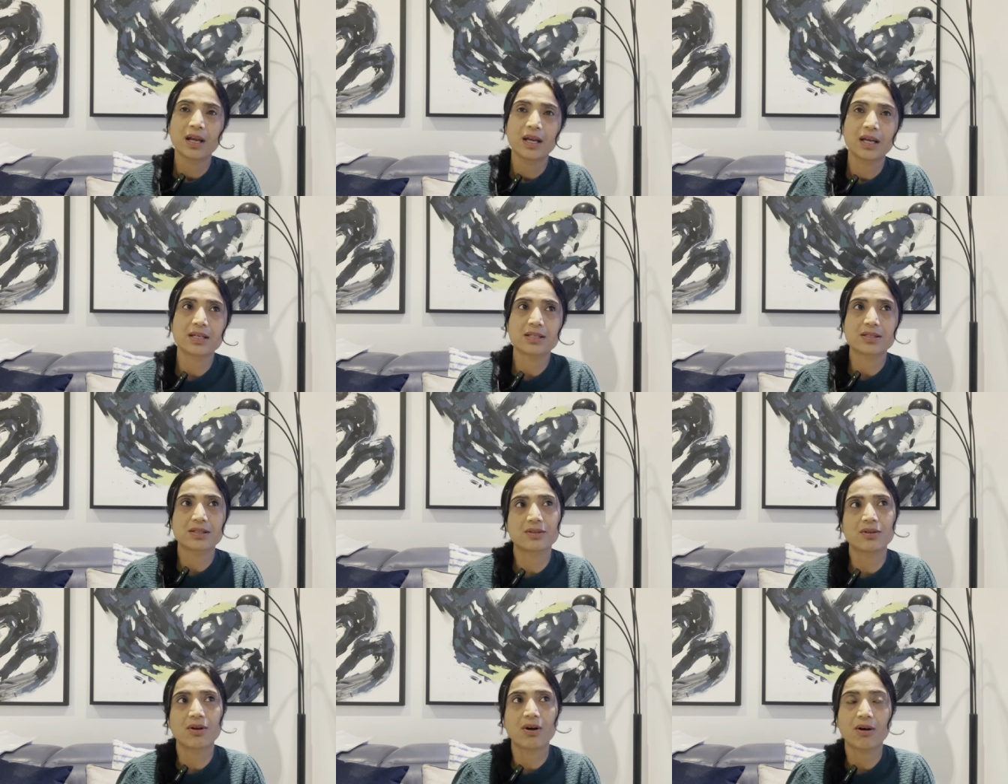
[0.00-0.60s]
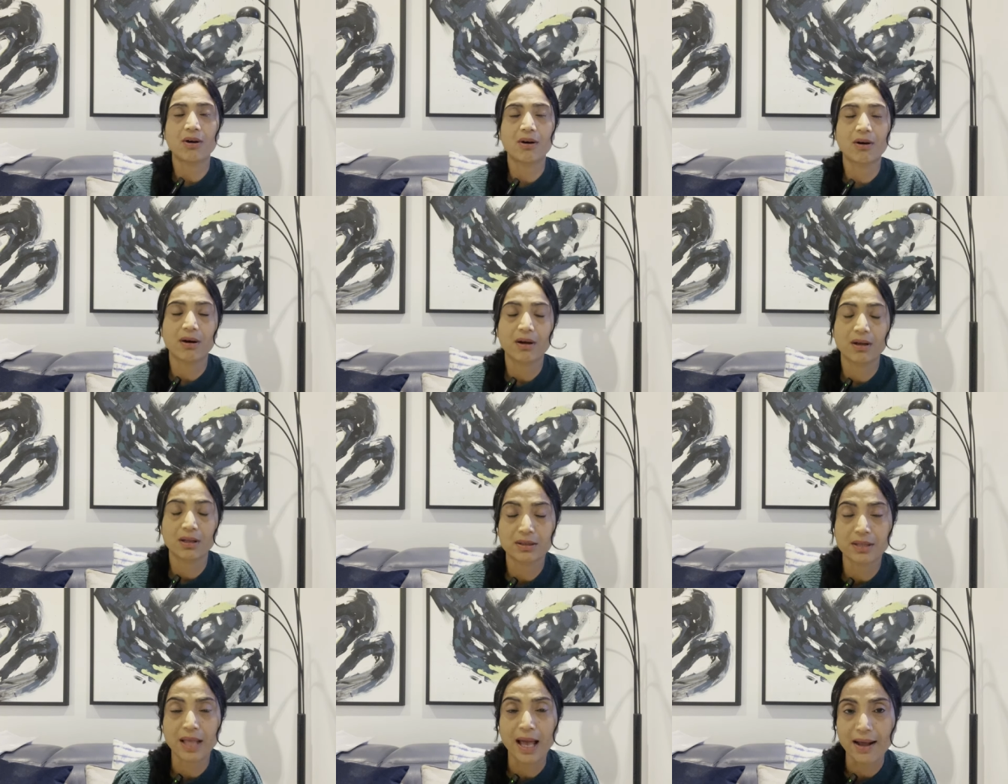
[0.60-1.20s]
it's not
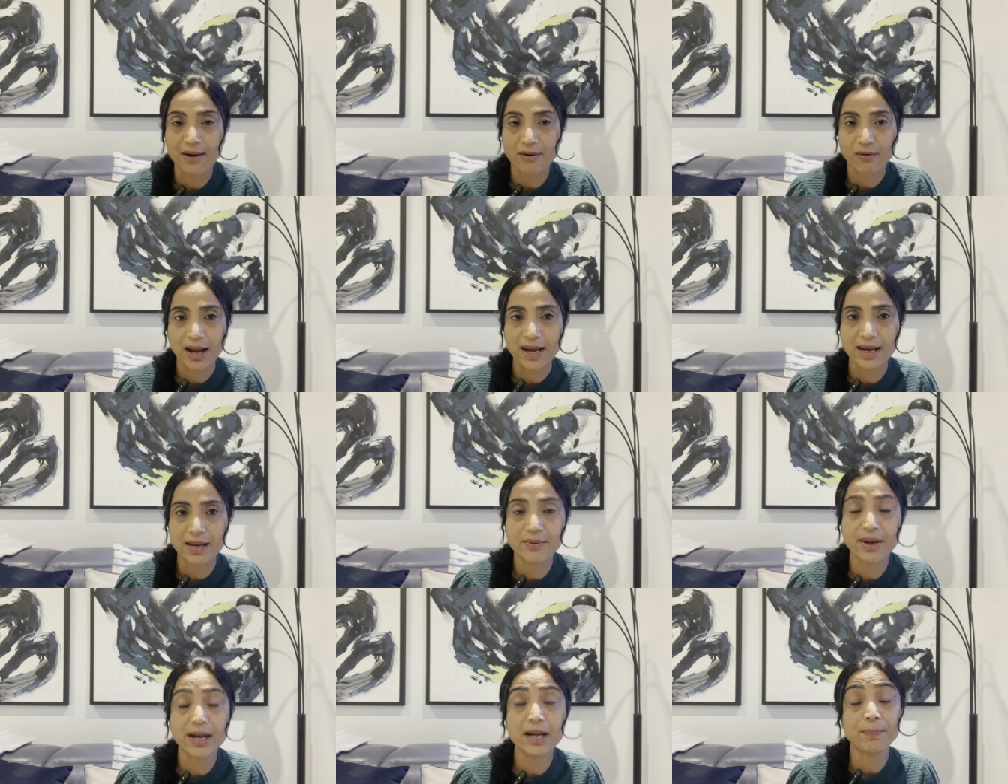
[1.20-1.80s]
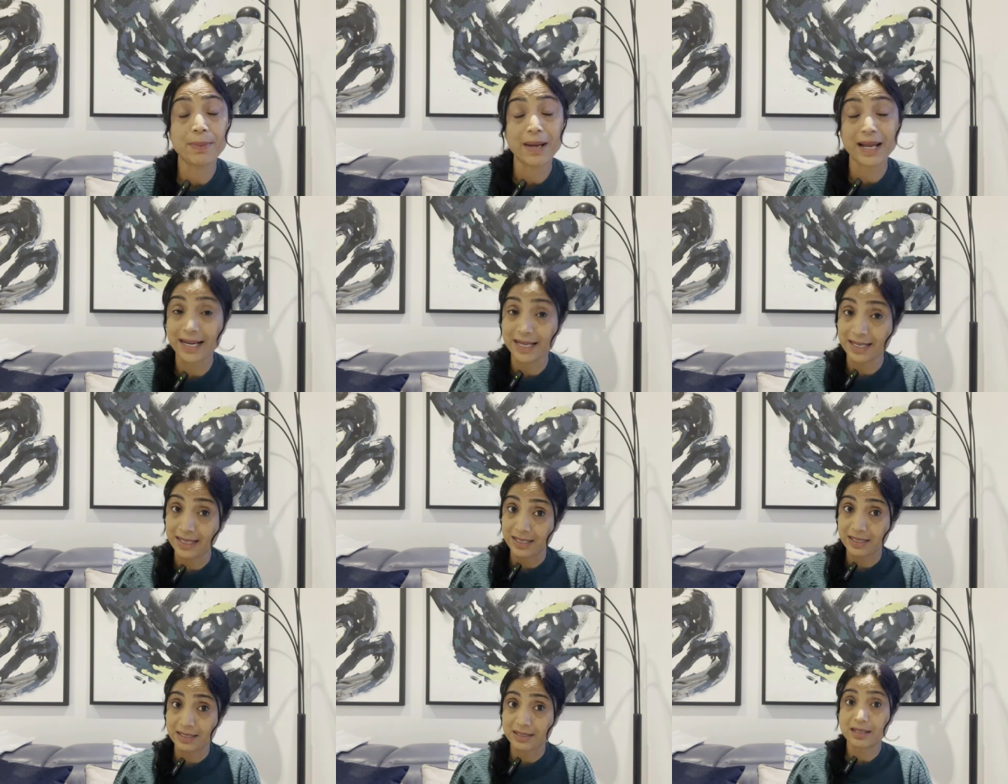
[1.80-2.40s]
that relevant but
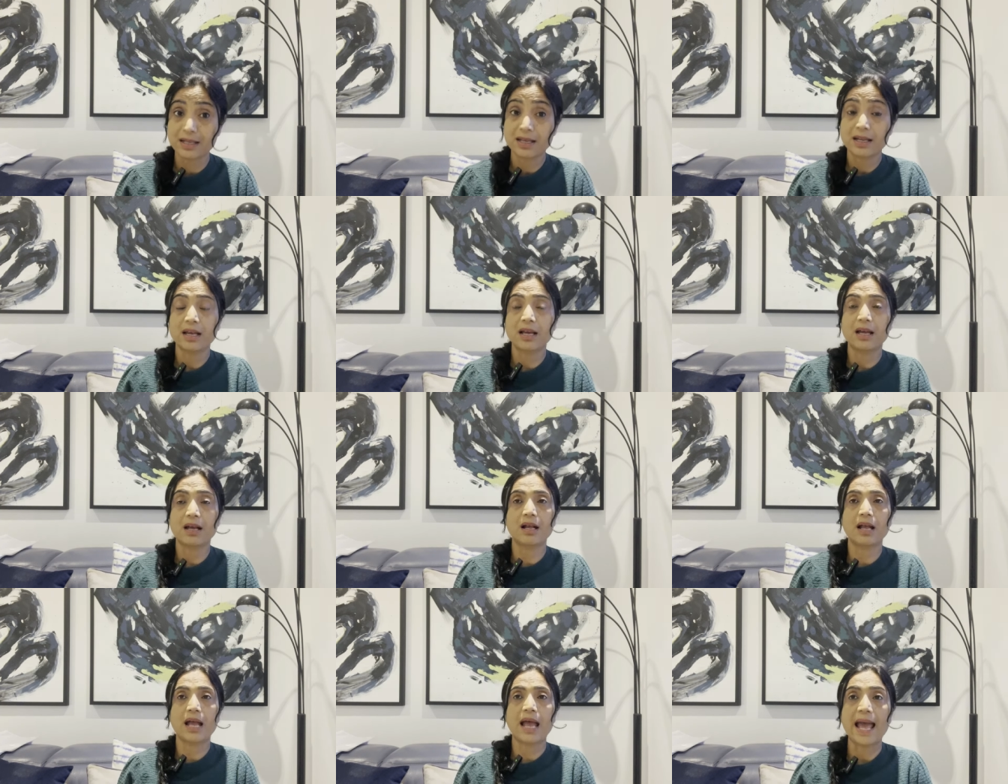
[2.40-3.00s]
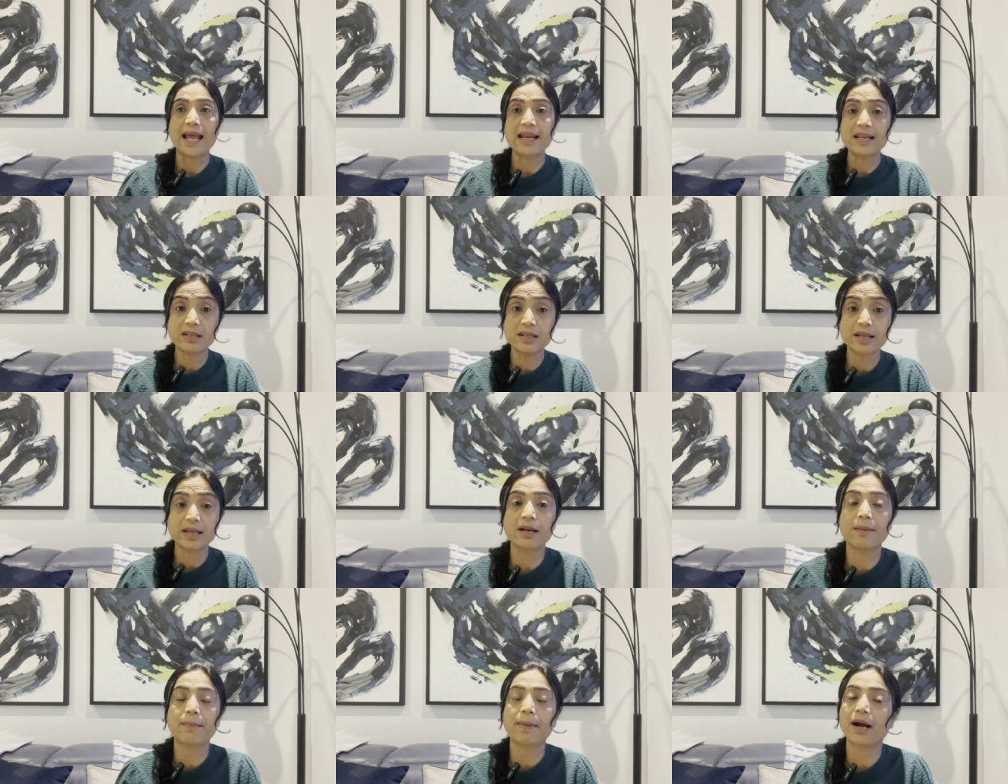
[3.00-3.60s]
it is uh,
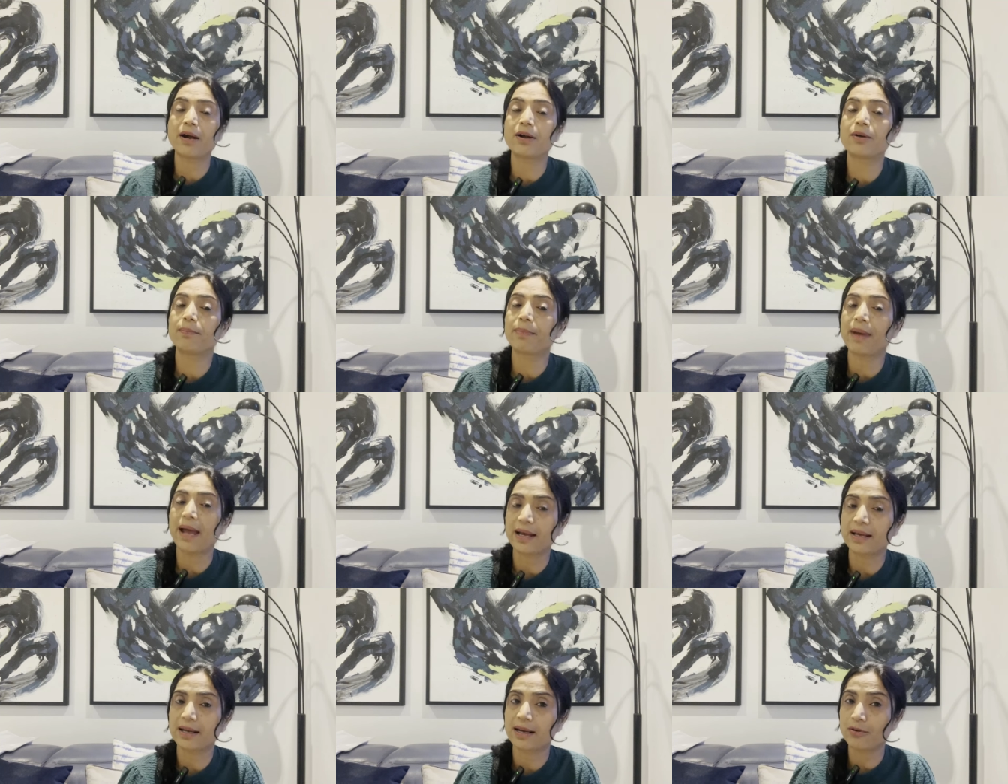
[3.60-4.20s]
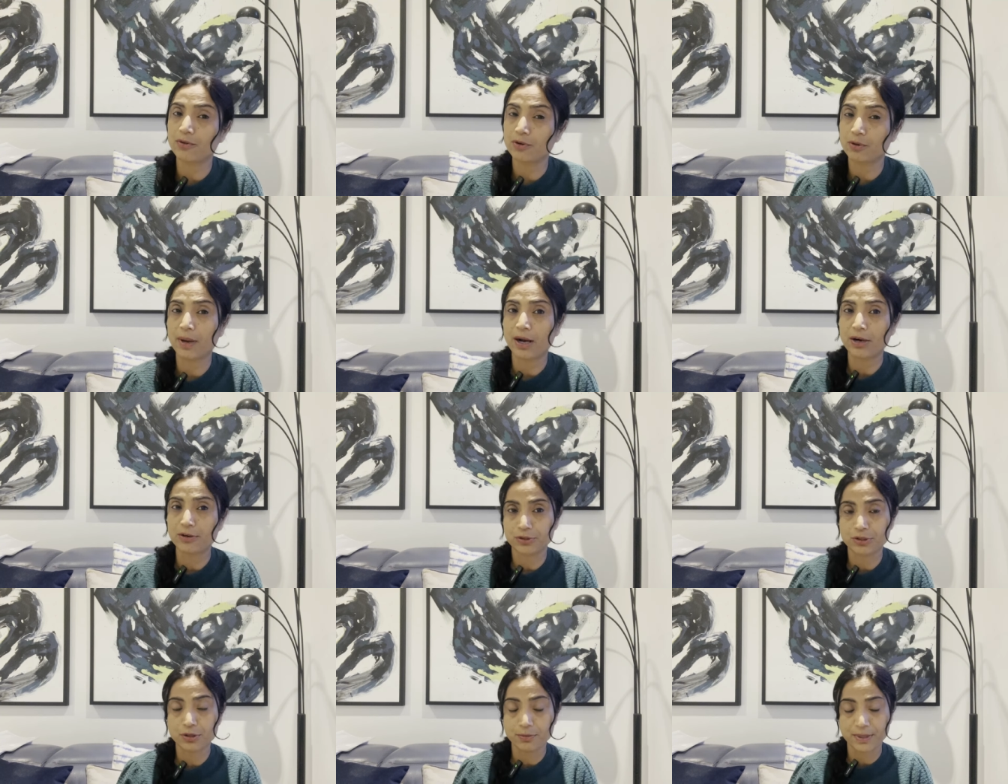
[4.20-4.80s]
anything about background
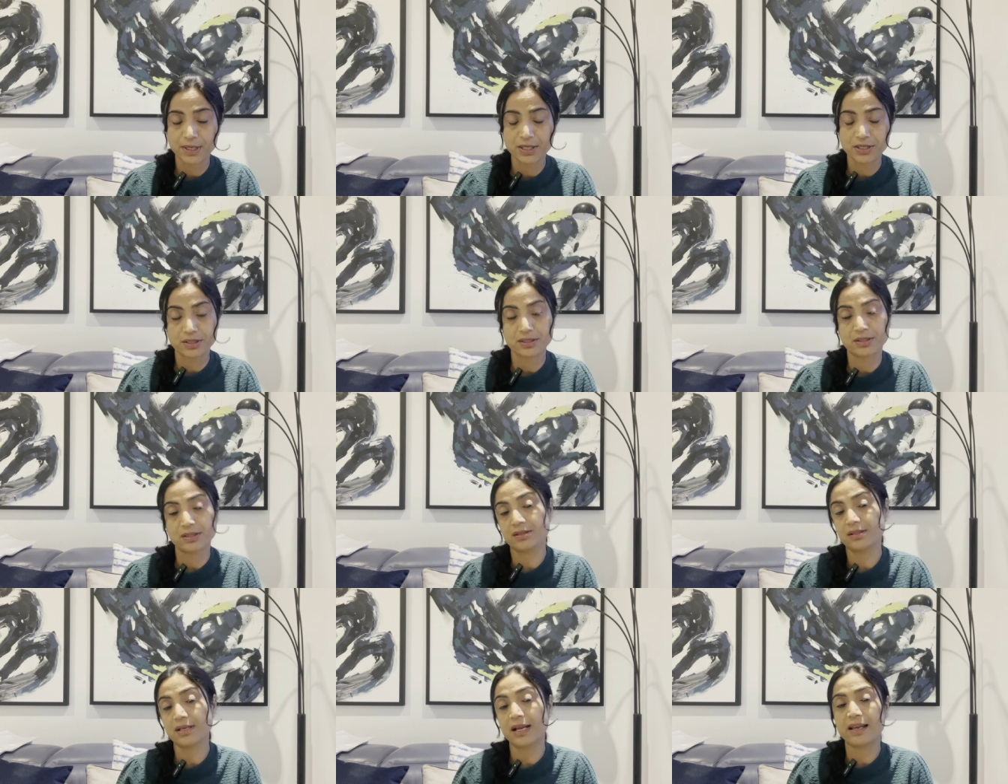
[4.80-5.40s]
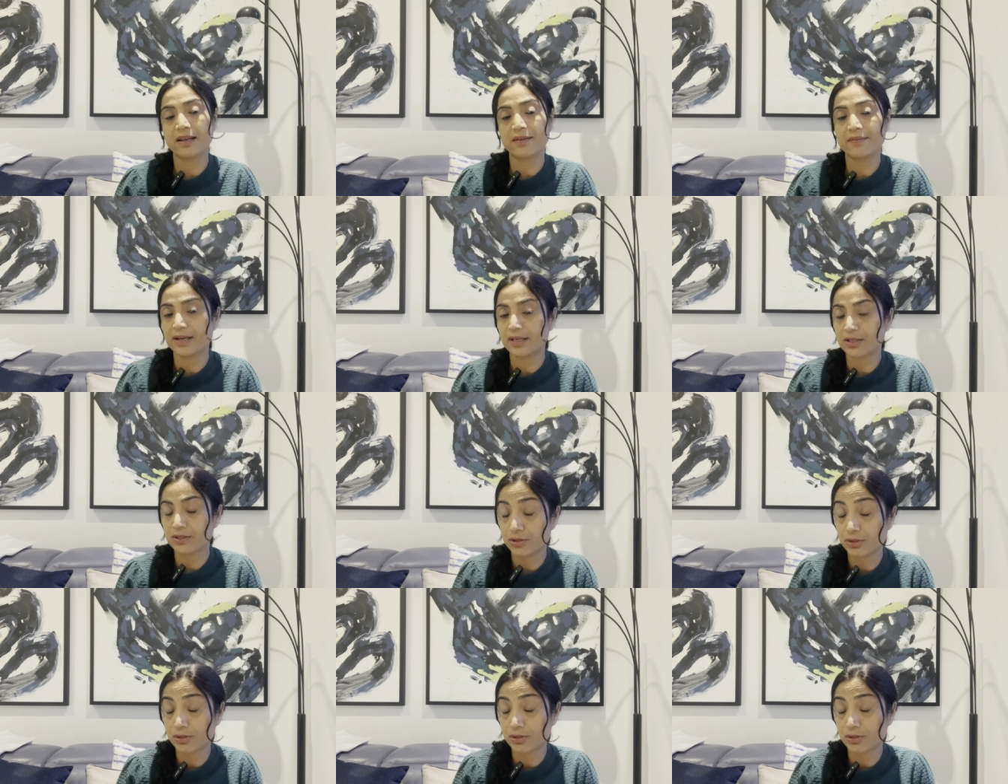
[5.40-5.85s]
about your patient is relevant.